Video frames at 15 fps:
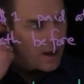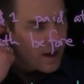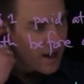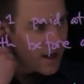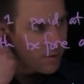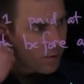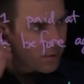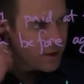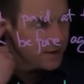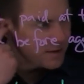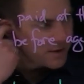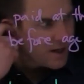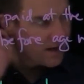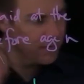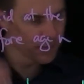And what we can
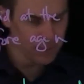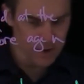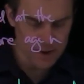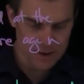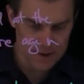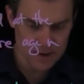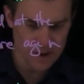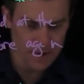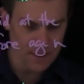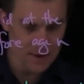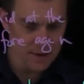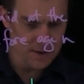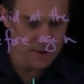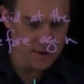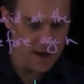say from this is that
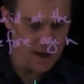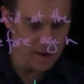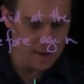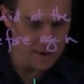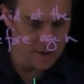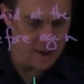this is exactly this